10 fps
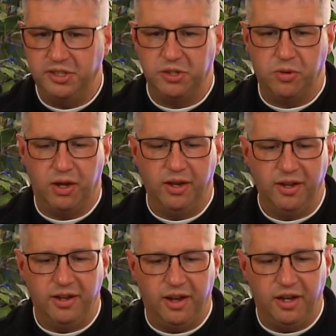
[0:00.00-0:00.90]
So
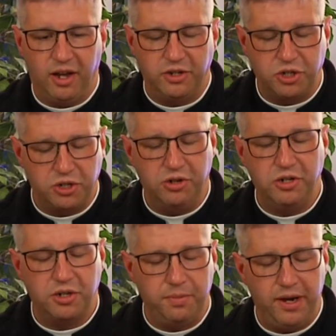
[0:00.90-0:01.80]
a
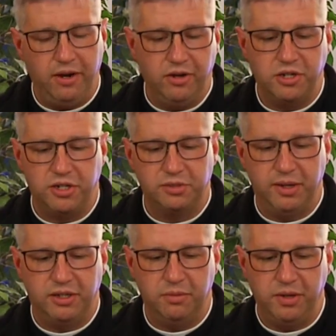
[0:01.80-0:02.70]
church, a parish, is
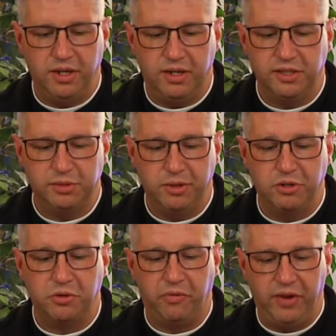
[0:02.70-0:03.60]
meant to be a
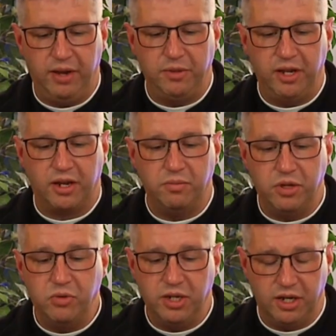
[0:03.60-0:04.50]
spiritual family, a
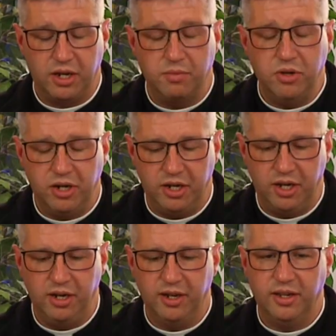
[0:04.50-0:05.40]
community